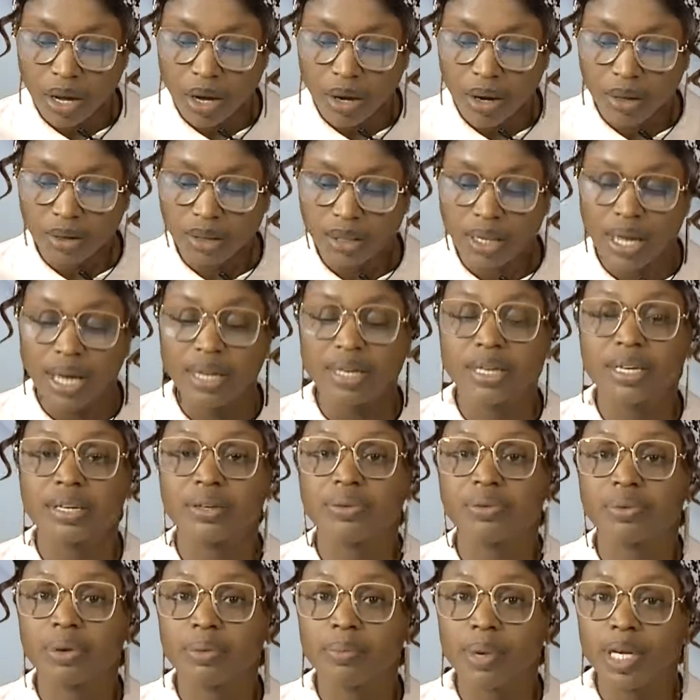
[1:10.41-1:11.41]
Under the
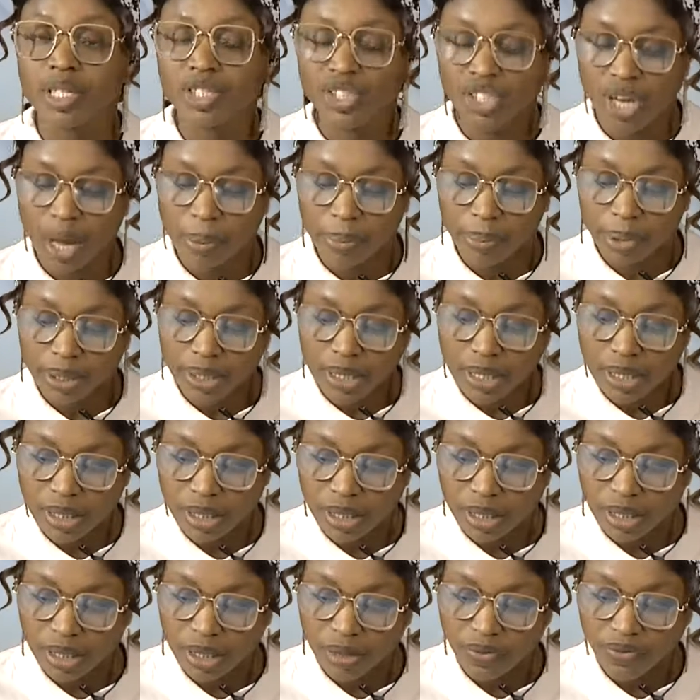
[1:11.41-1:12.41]
agreement,
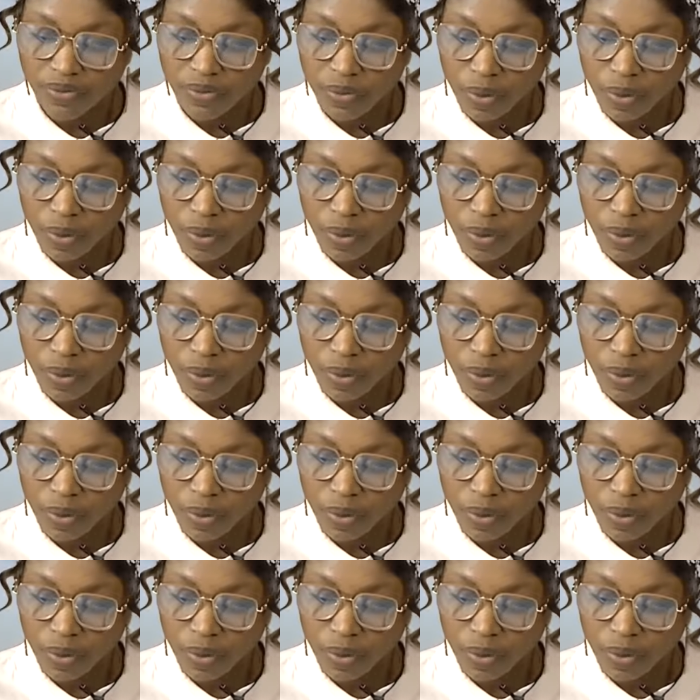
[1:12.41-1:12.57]
Japanese